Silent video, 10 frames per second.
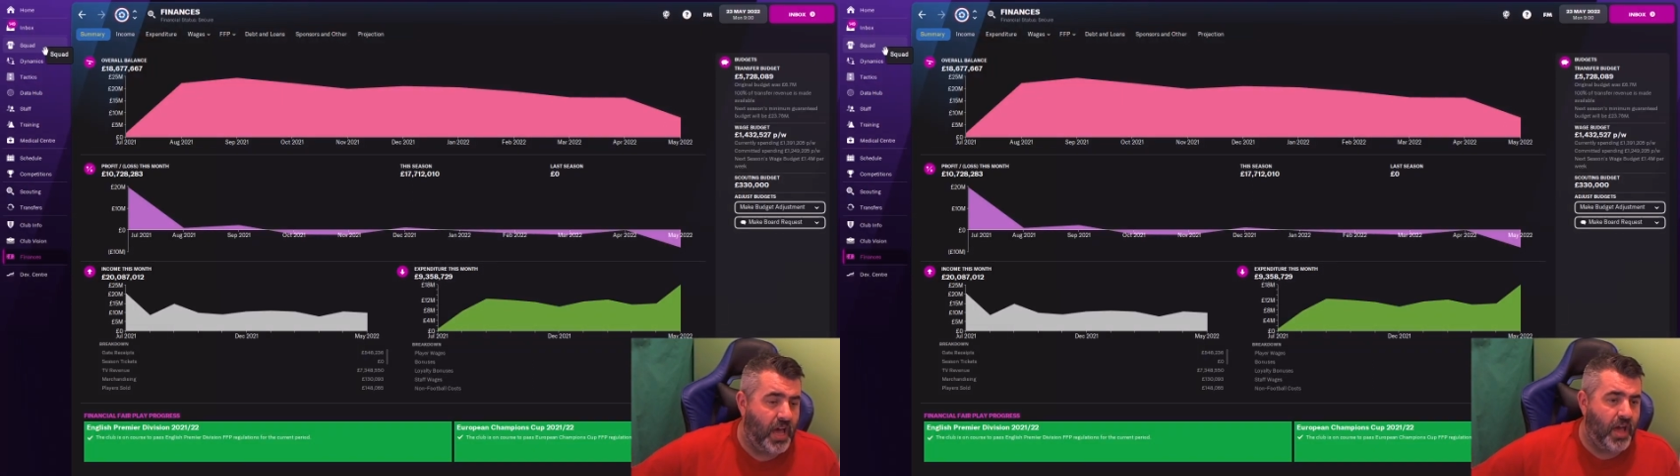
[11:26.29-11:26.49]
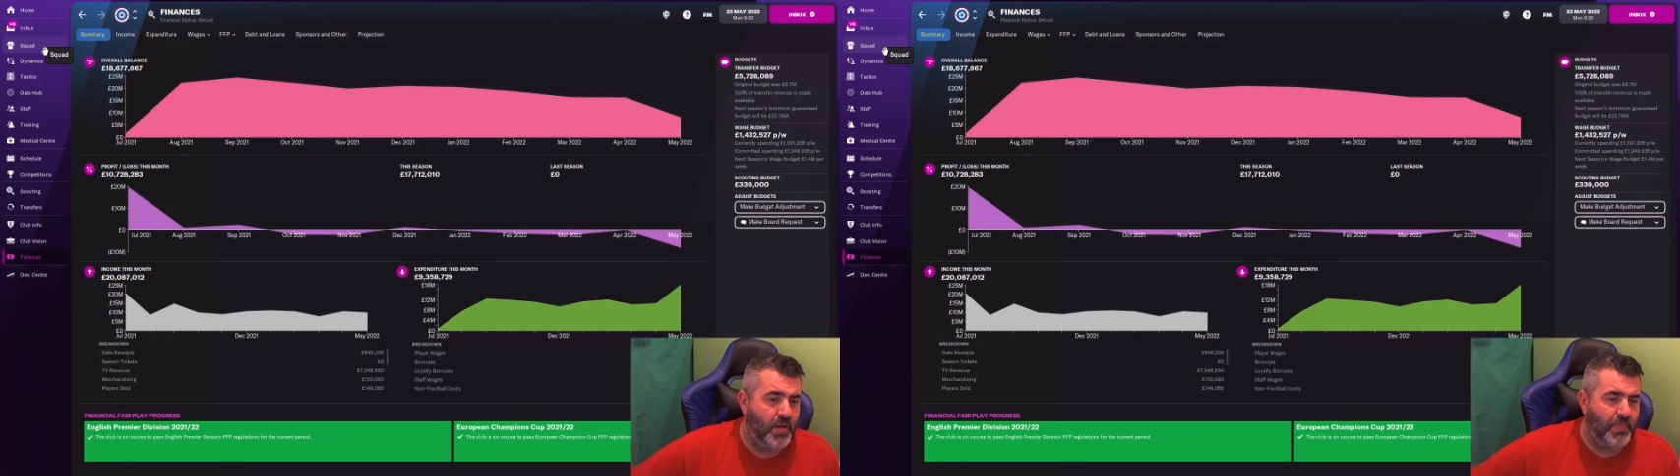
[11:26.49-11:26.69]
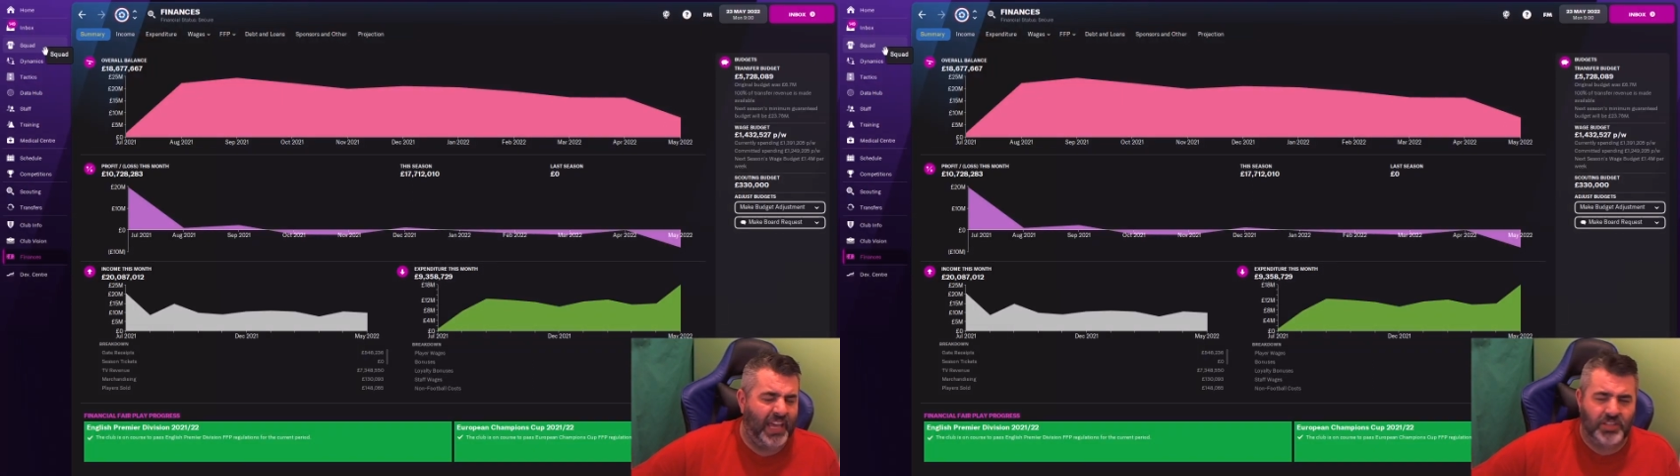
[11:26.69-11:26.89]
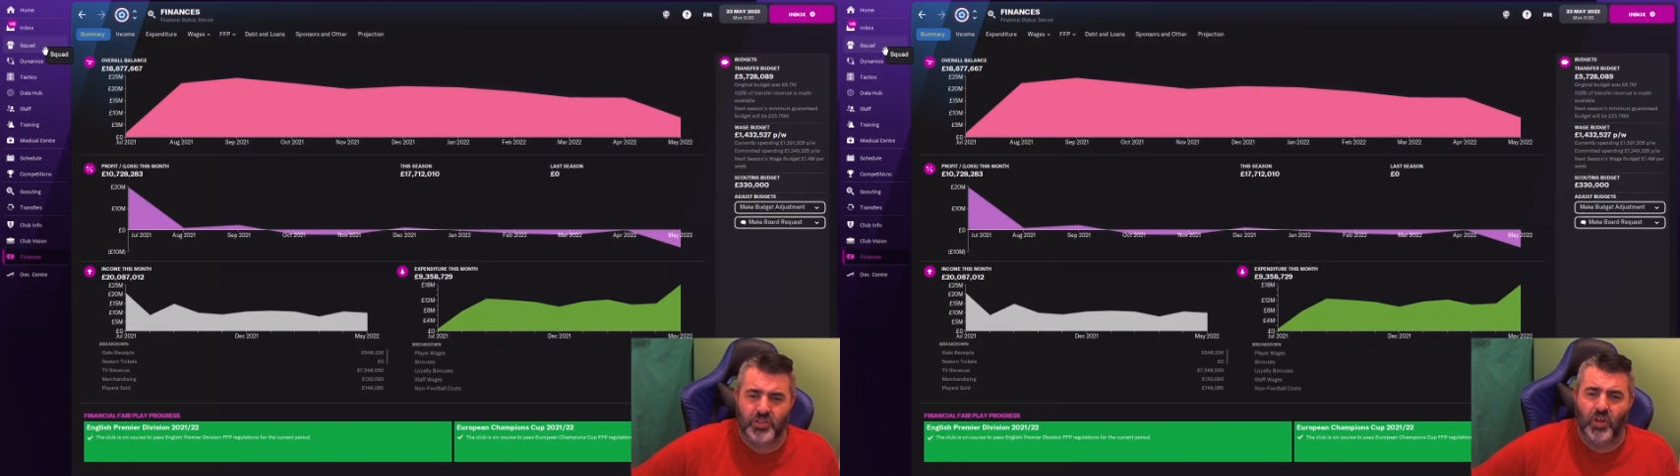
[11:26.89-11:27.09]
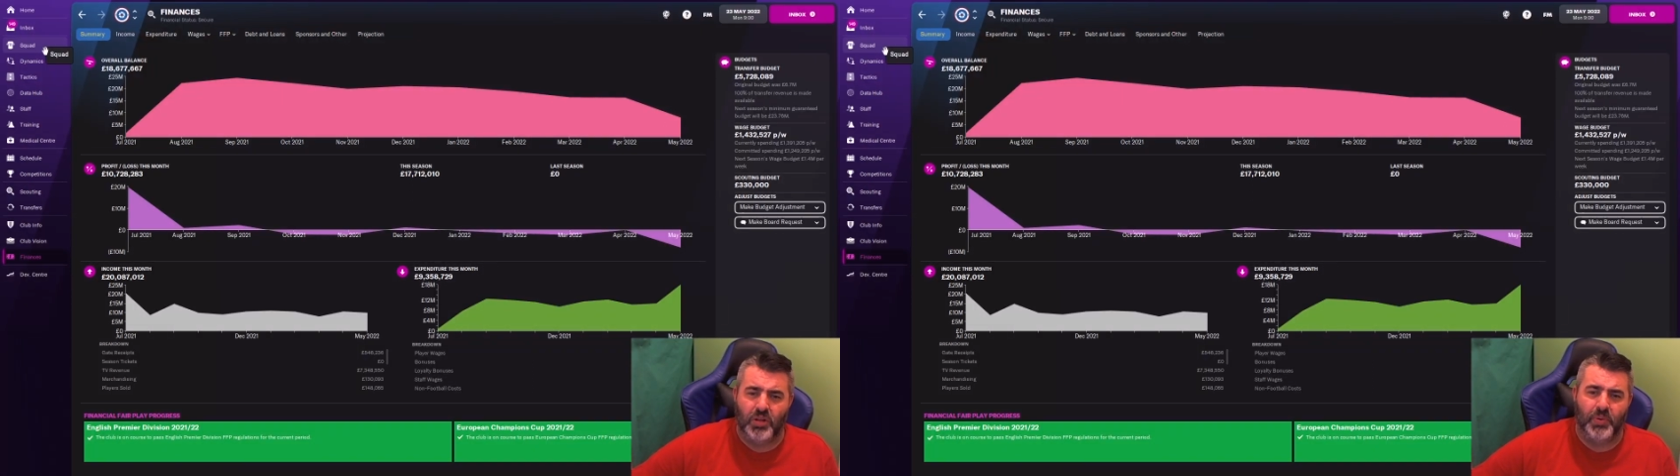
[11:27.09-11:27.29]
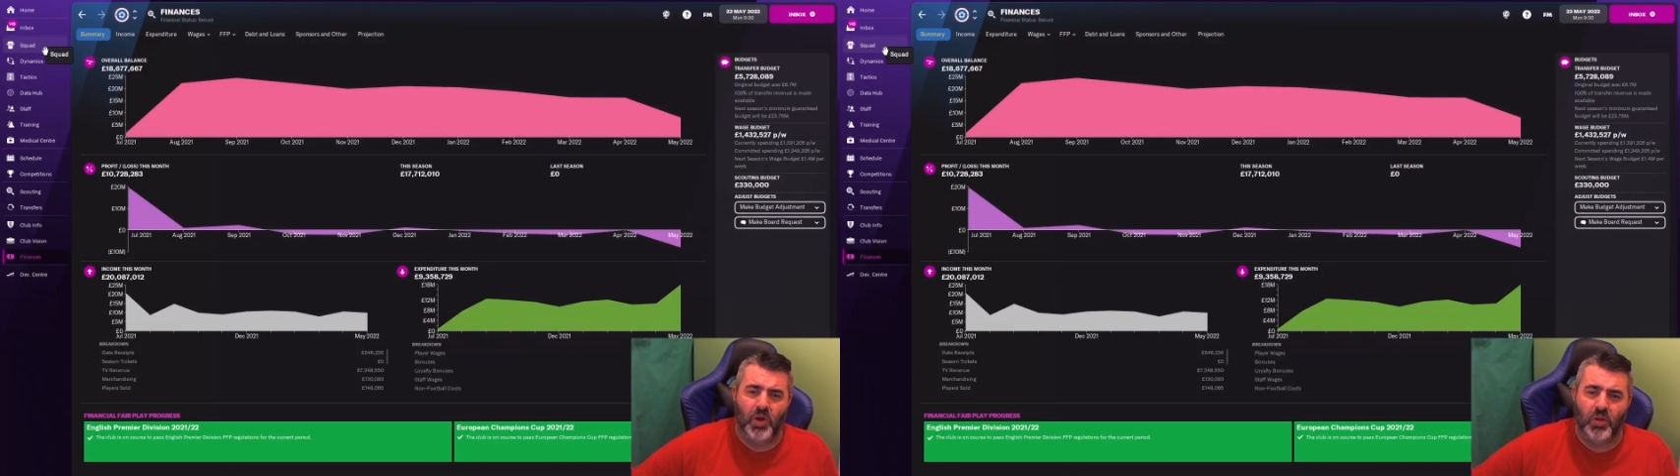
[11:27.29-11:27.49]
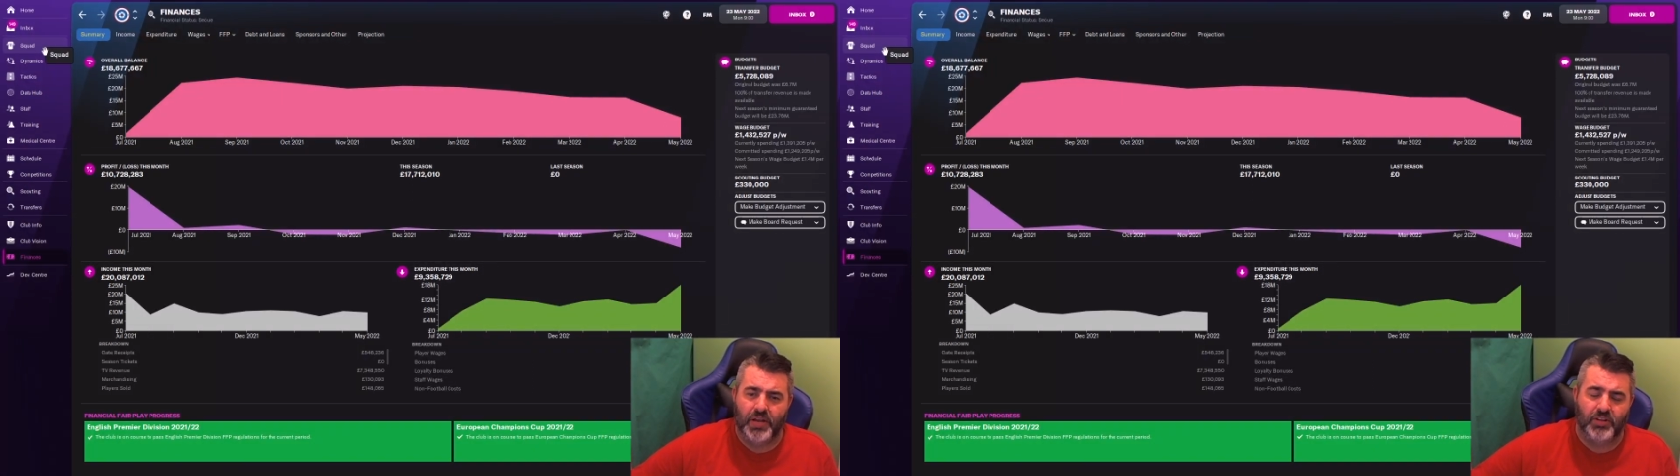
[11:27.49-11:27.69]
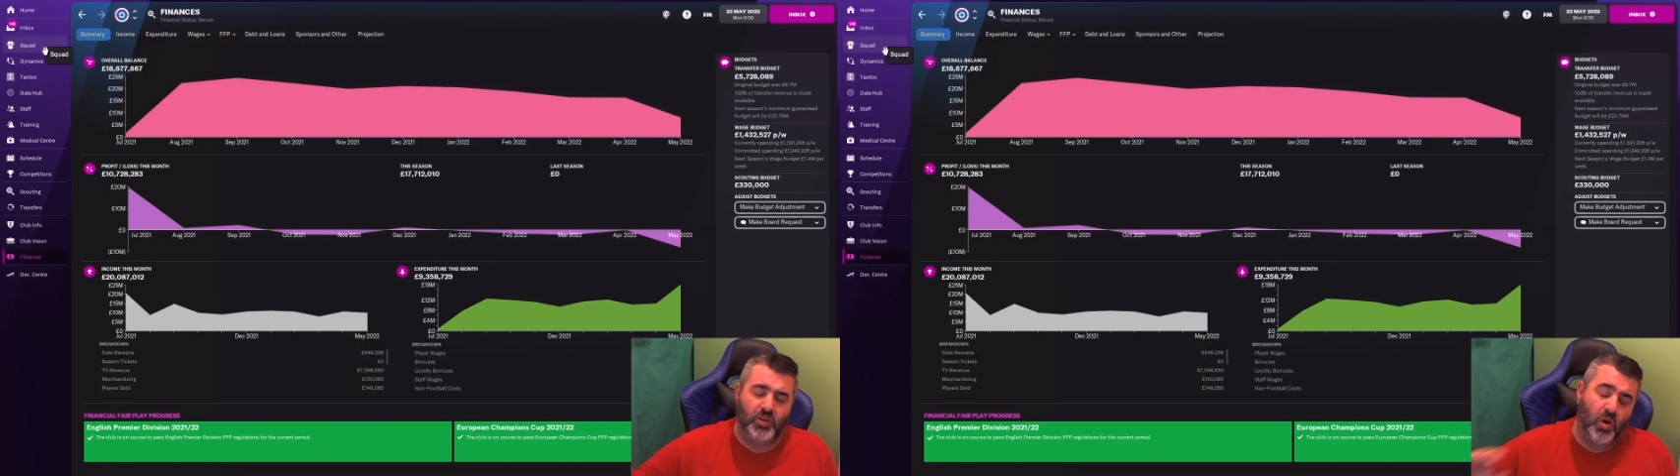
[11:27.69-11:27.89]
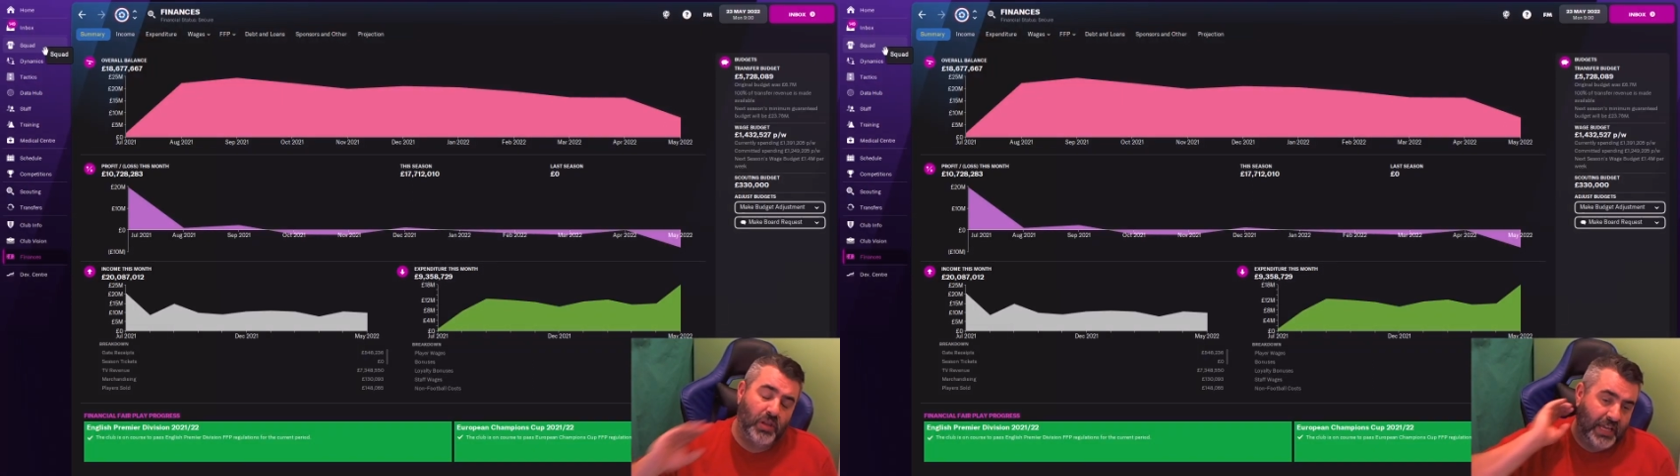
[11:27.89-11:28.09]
It's not the be all and end all.